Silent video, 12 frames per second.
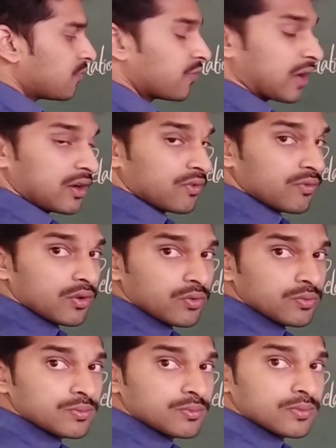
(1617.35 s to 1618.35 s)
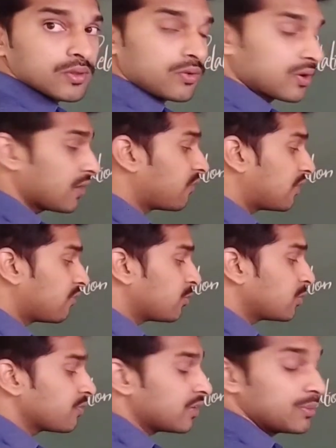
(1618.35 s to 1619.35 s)
front view, okay, one
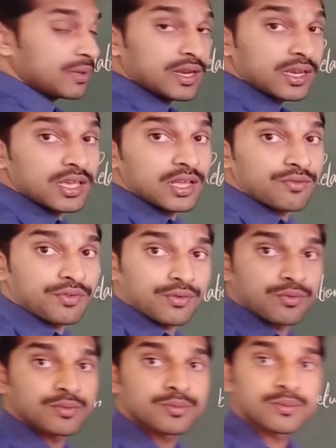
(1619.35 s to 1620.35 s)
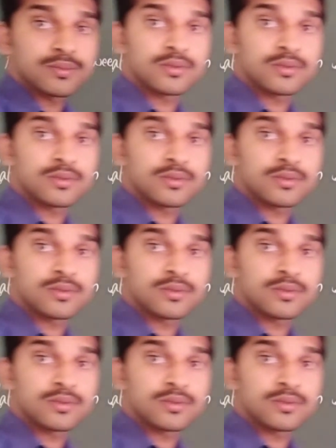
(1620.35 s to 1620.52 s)
more will be rear view.